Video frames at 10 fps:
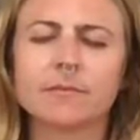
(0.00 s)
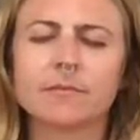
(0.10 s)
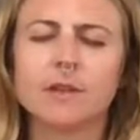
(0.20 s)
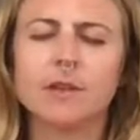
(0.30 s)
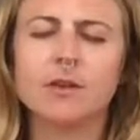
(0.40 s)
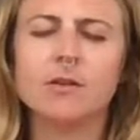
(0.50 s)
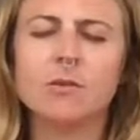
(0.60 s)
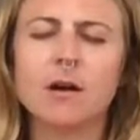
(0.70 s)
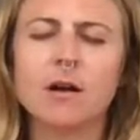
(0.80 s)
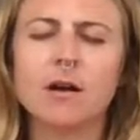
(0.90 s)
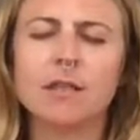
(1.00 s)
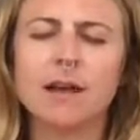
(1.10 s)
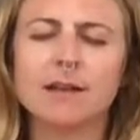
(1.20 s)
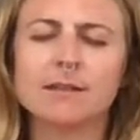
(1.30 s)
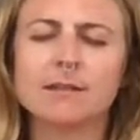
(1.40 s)
You are
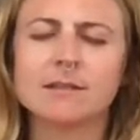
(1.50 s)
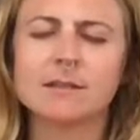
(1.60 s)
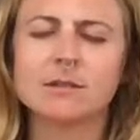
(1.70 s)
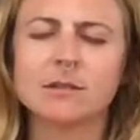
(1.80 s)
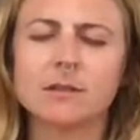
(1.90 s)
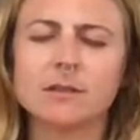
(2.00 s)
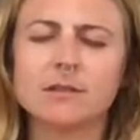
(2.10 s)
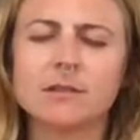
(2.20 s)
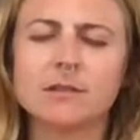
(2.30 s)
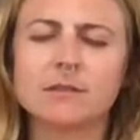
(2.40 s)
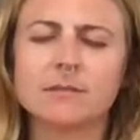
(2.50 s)
that stillness